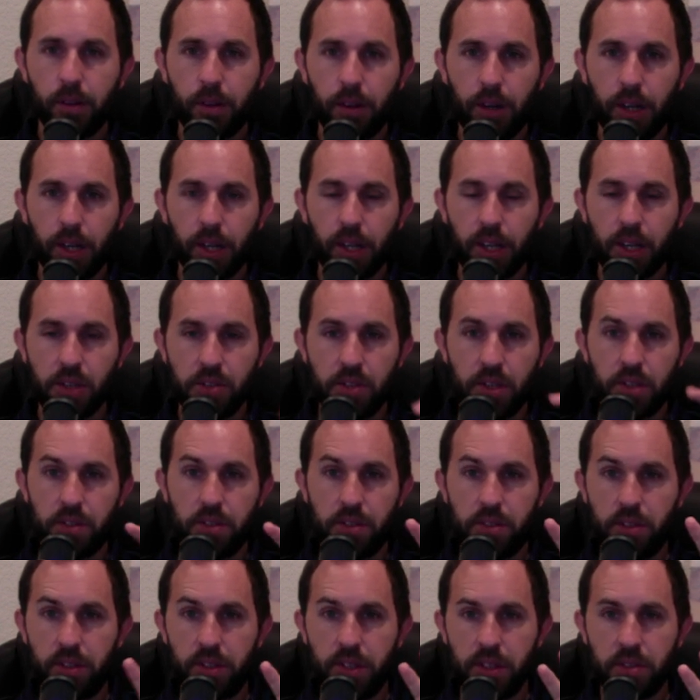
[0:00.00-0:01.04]
right? Because
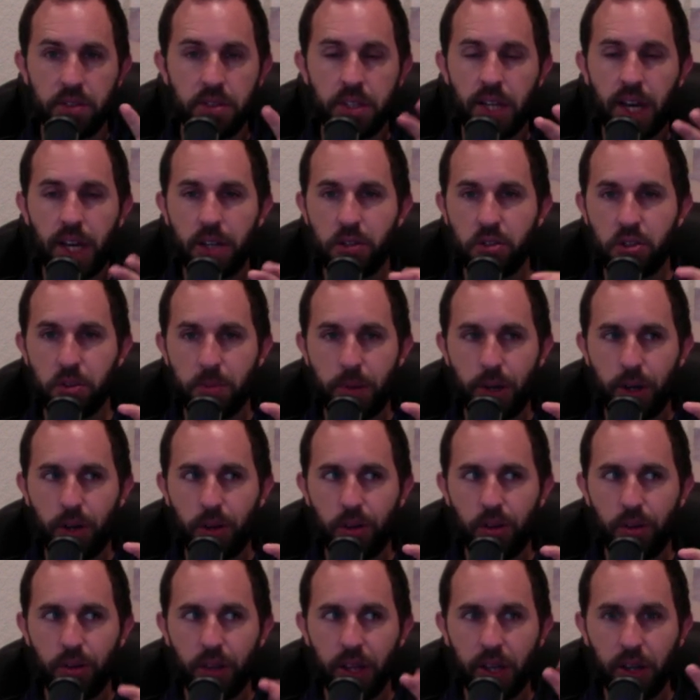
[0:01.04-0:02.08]
this is not just
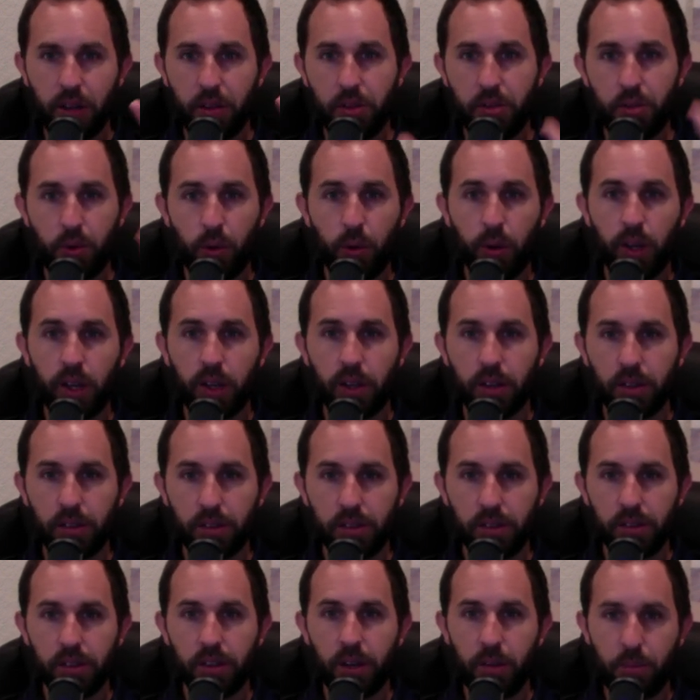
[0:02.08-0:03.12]
about like throwing
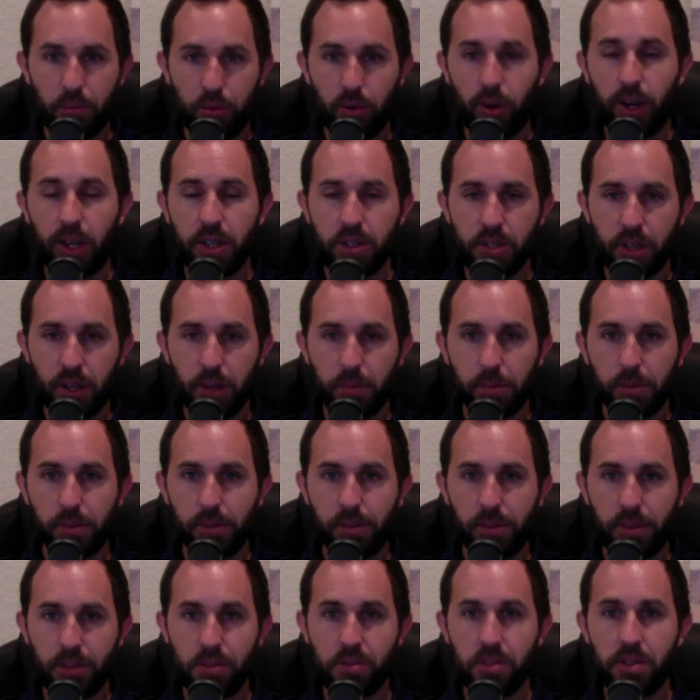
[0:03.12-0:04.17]
a price up.
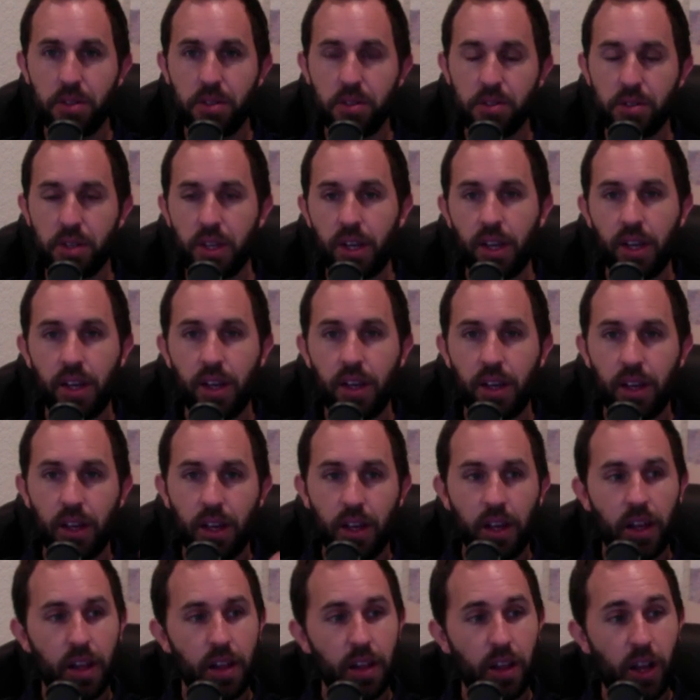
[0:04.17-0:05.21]
This is
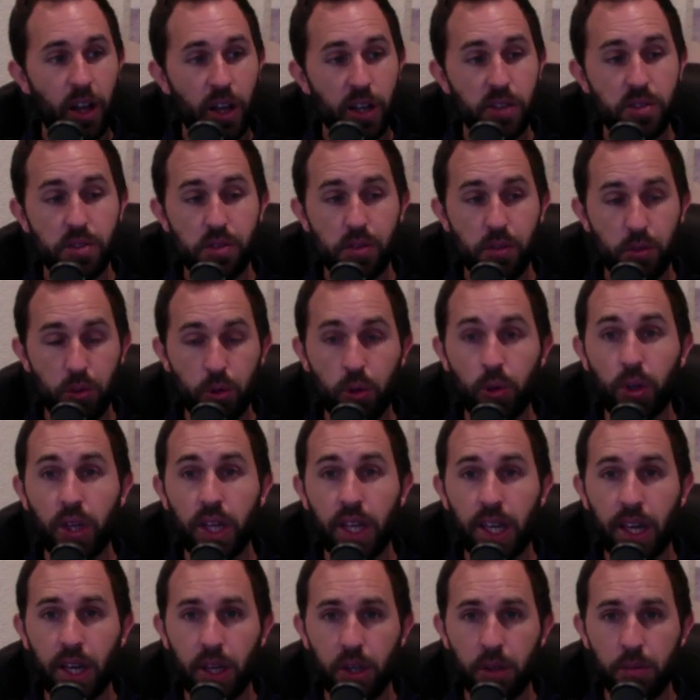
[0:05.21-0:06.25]
us
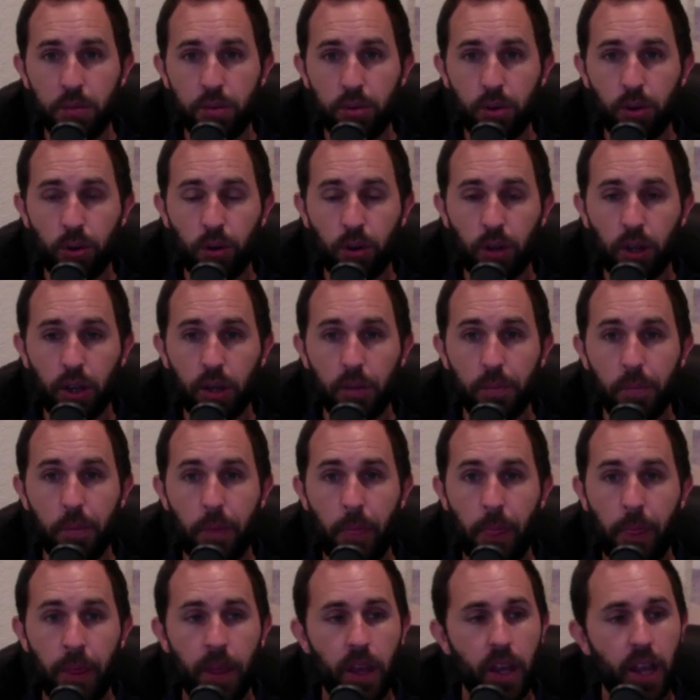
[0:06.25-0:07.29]
looking at your program
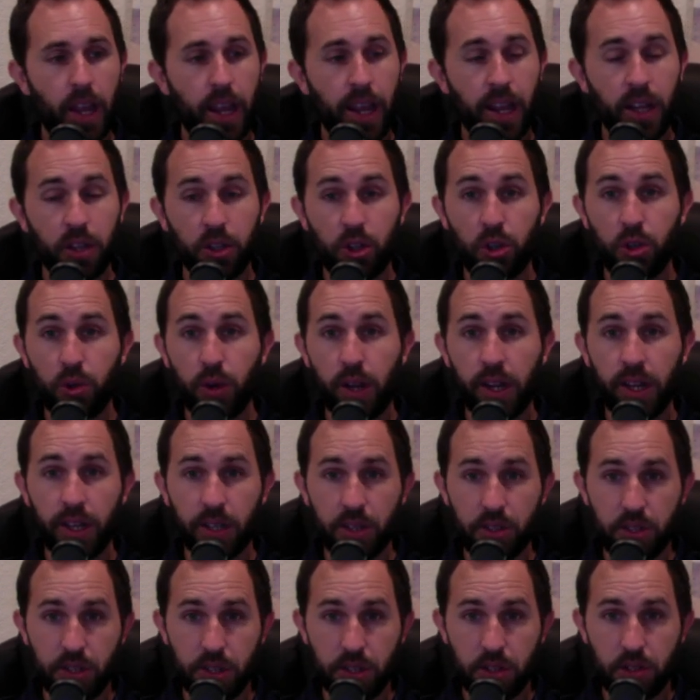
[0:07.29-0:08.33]
and creating
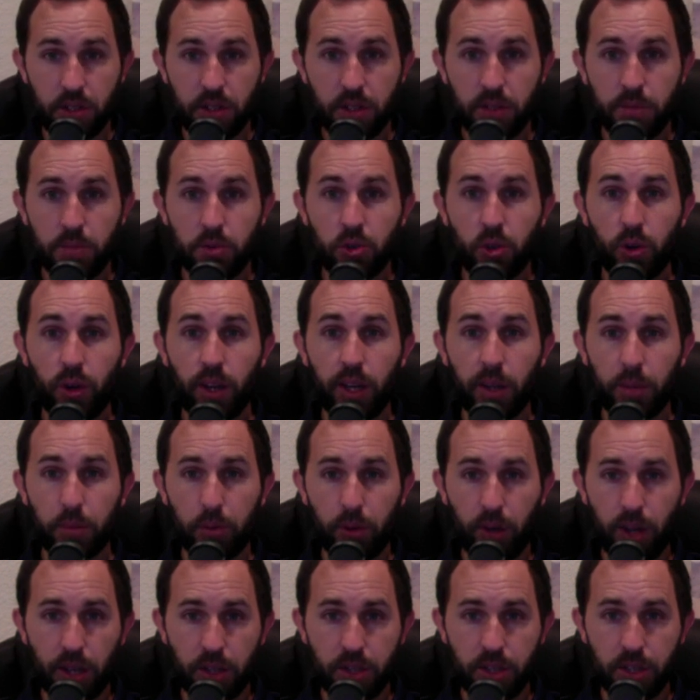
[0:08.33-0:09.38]
systems, creating
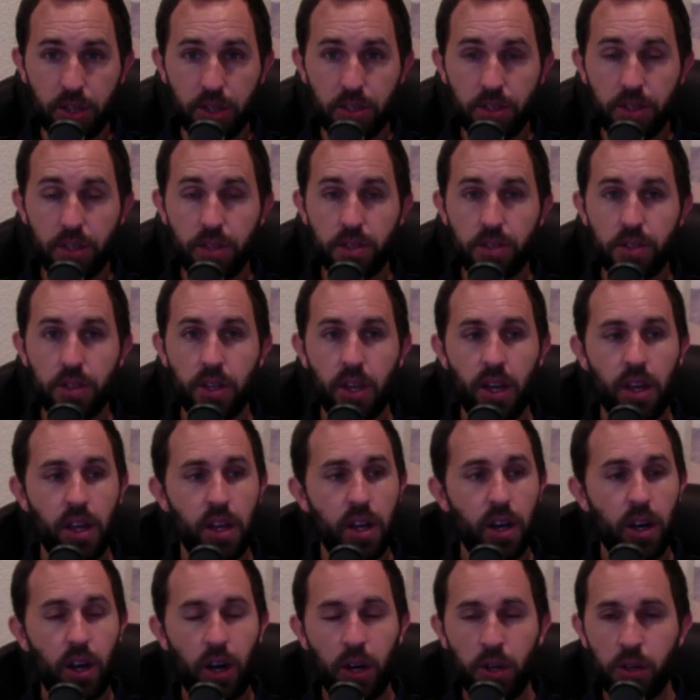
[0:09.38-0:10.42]
processes,
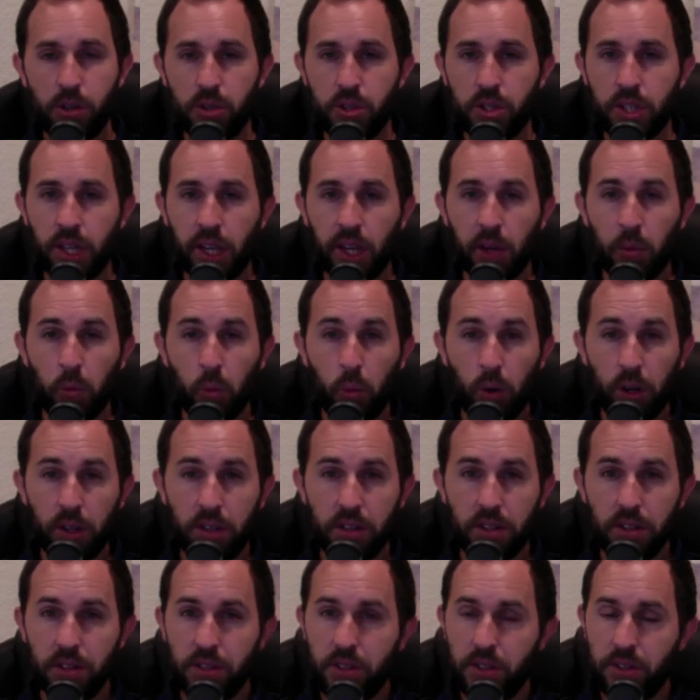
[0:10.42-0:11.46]
understanding
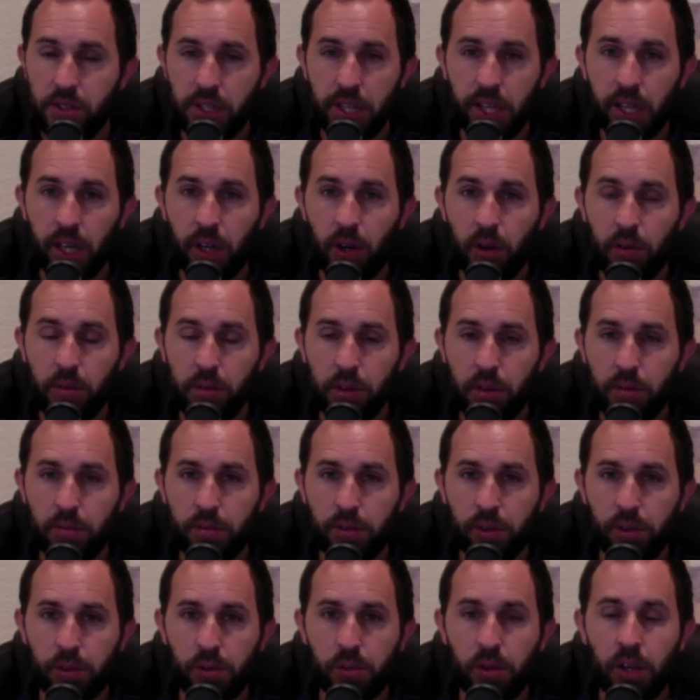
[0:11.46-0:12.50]
what to say over the
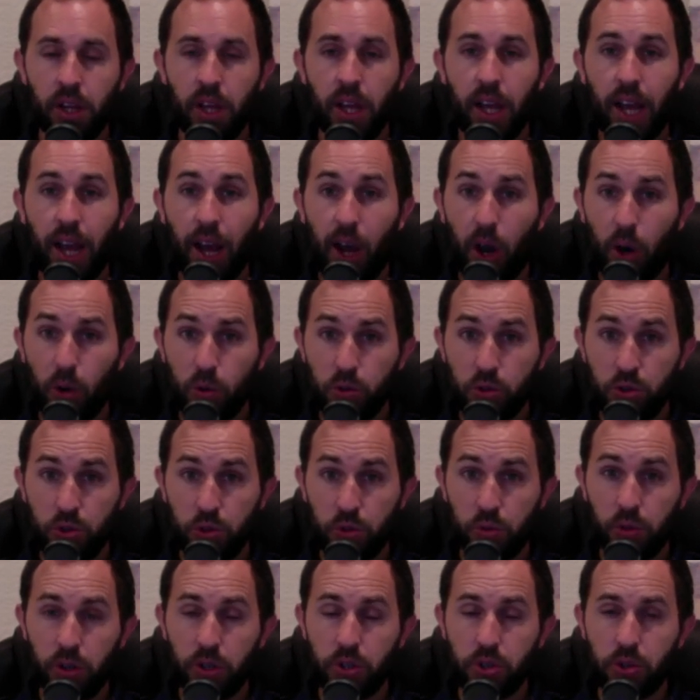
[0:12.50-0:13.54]
phone, how
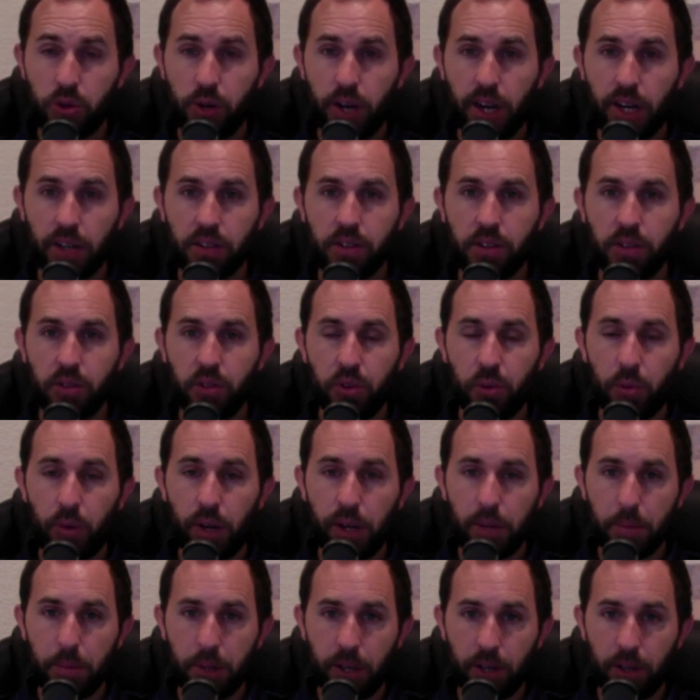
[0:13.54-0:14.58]
to attract the
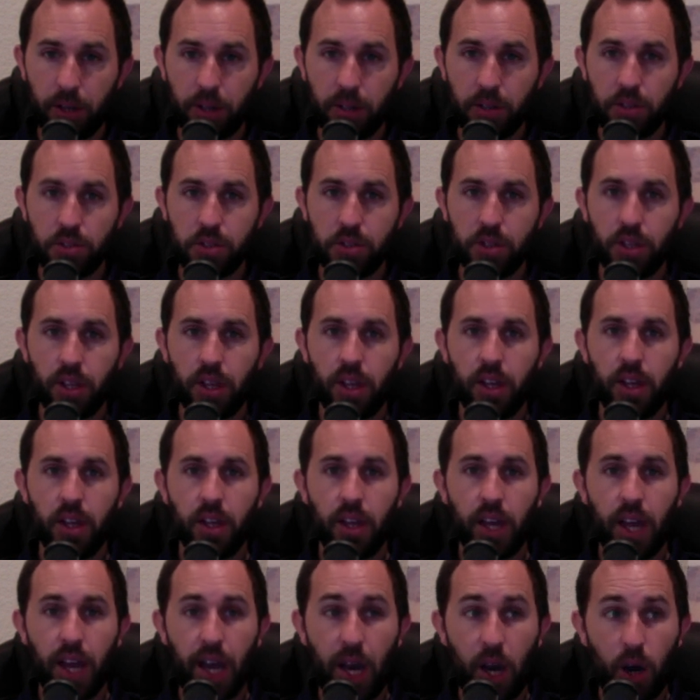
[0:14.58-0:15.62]
right parents,
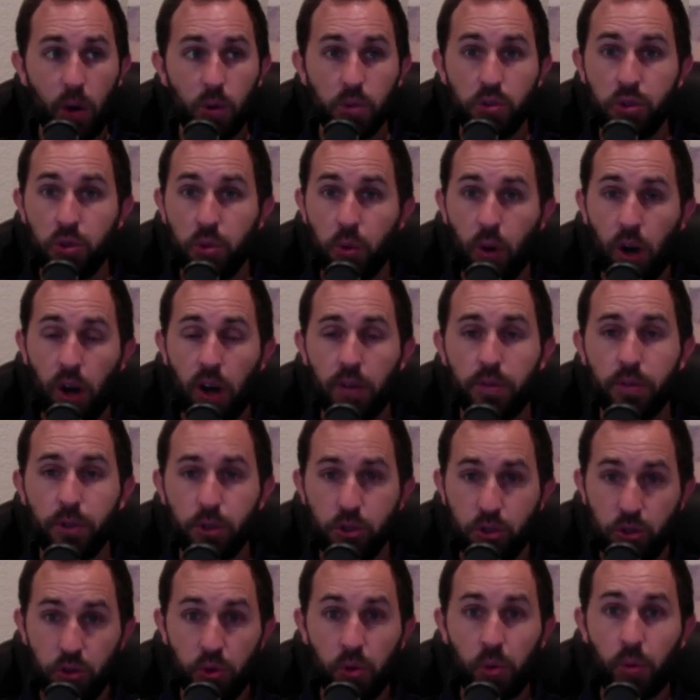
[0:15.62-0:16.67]
how to offer
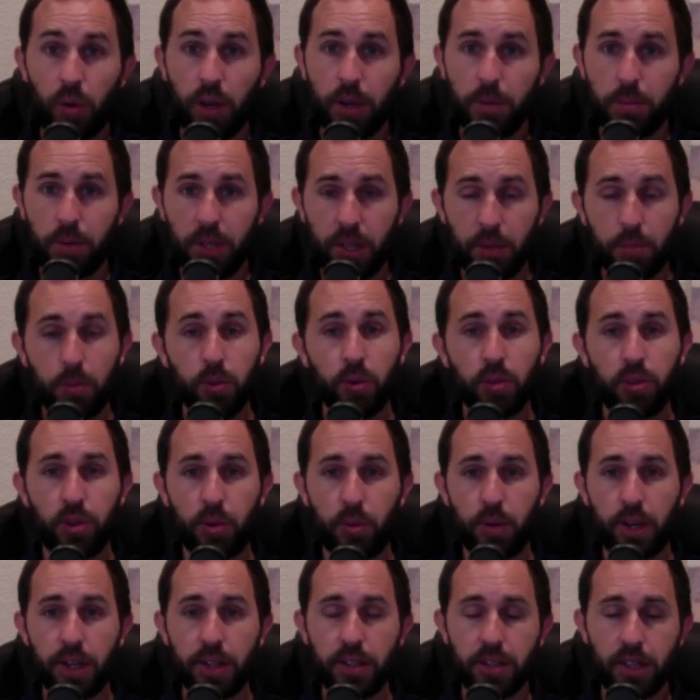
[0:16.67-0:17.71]
to the right people at the
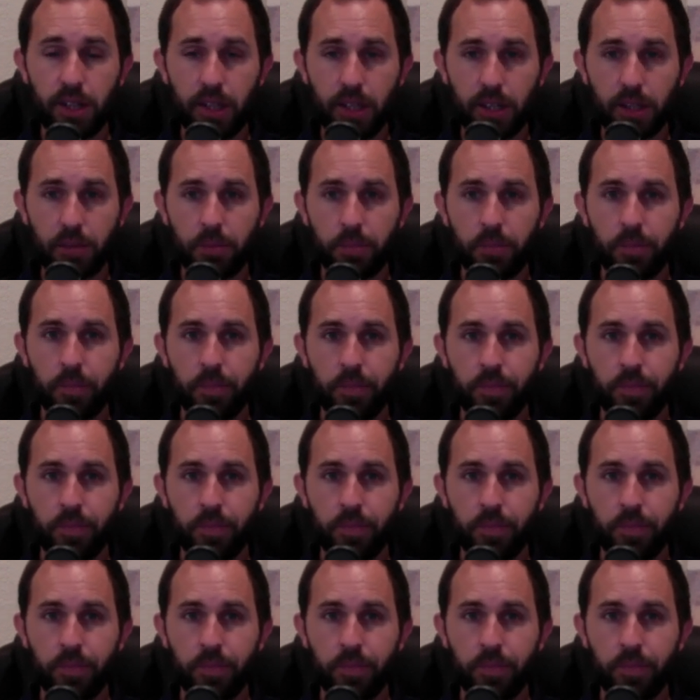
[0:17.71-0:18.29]
right time.